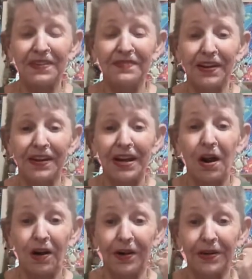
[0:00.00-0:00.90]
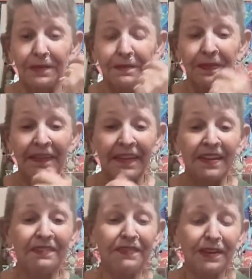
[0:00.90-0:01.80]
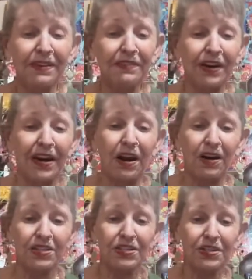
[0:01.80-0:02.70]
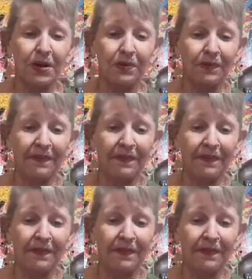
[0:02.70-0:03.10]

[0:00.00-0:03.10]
very hard. Very, very hard stone.